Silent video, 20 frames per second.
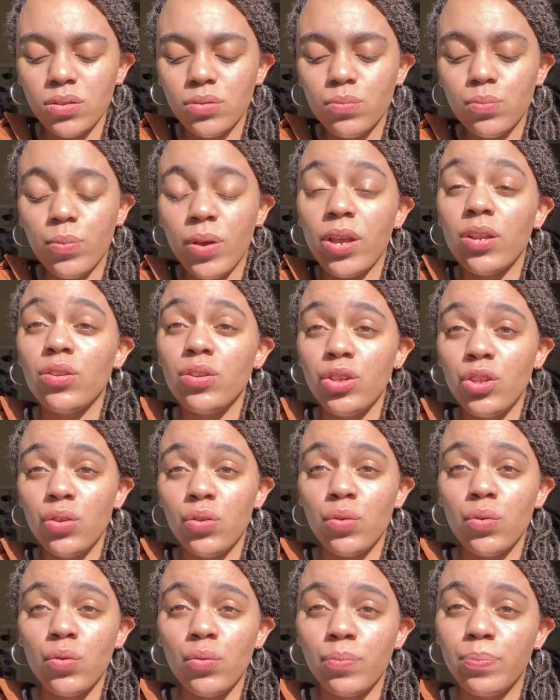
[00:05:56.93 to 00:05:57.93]
where do
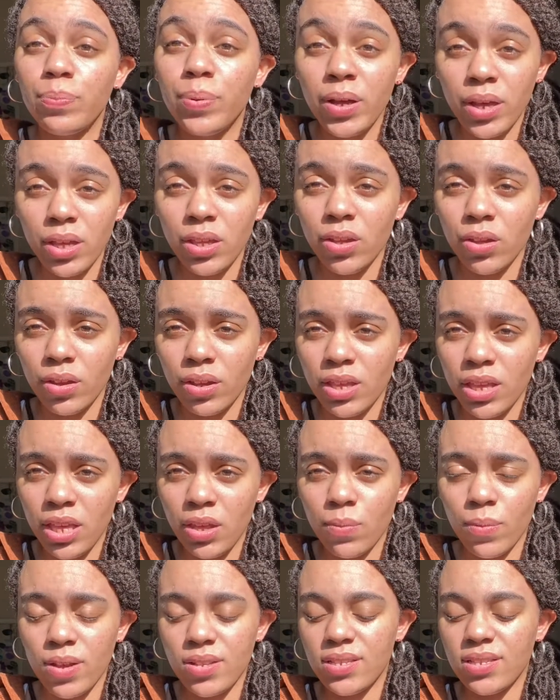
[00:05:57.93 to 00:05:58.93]
you put your
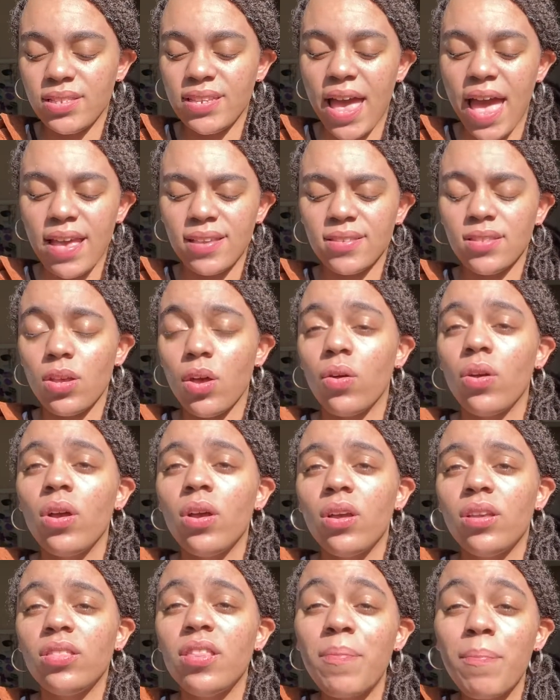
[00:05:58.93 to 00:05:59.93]
keywords and tags. So
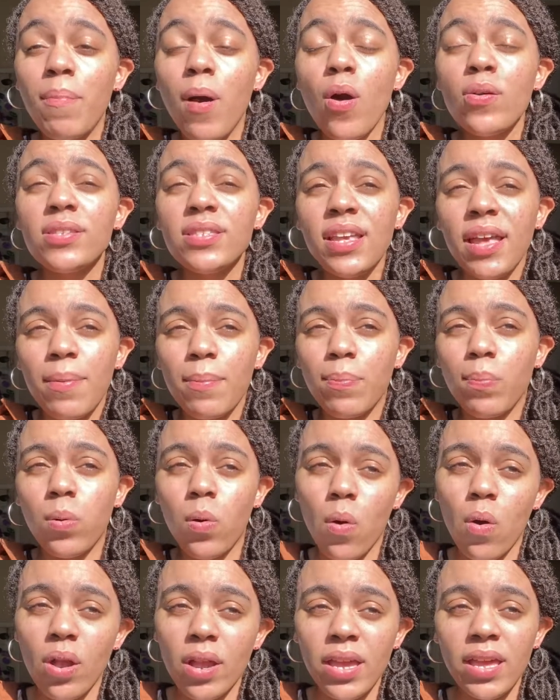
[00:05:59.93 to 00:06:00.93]
the most
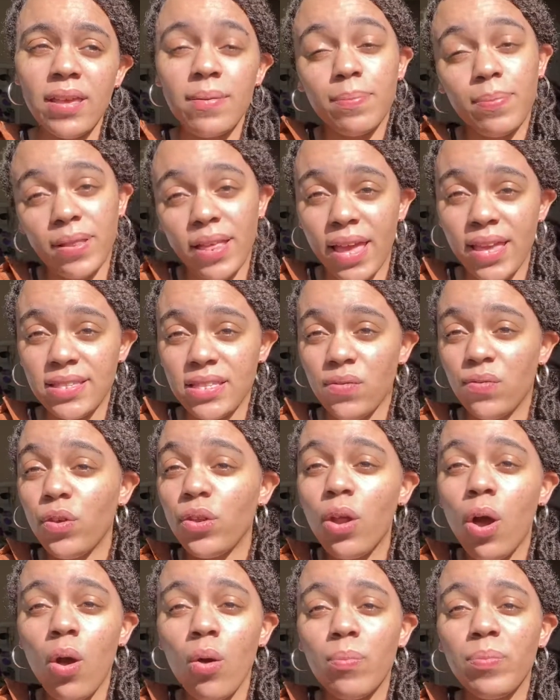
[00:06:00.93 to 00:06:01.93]
important place, if you
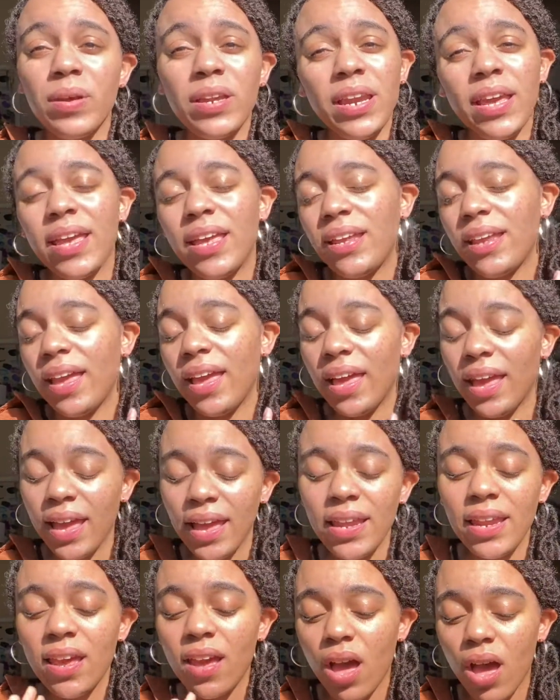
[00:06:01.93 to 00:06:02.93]
don't put it in
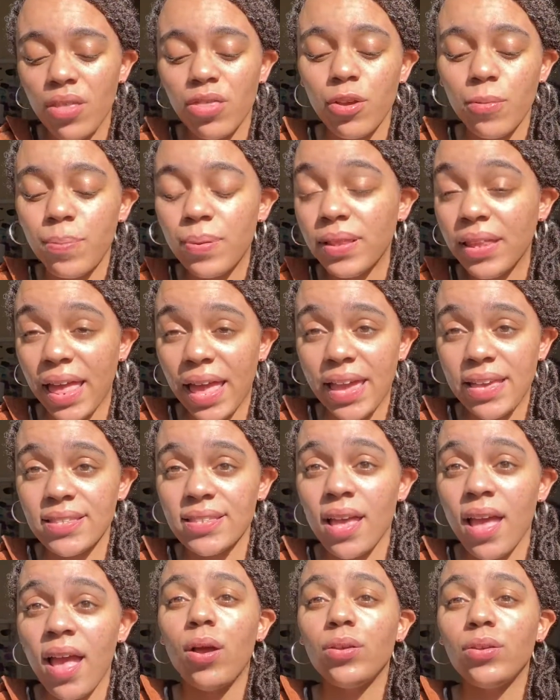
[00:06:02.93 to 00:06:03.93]
any other place,
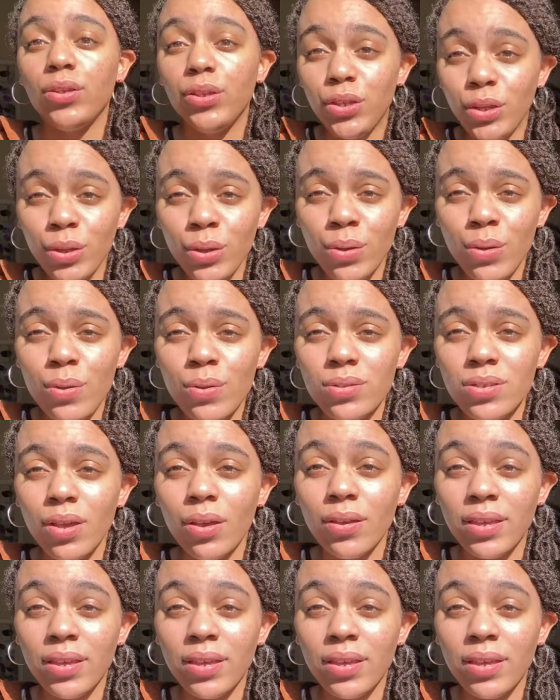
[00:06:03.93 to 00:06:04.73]
use your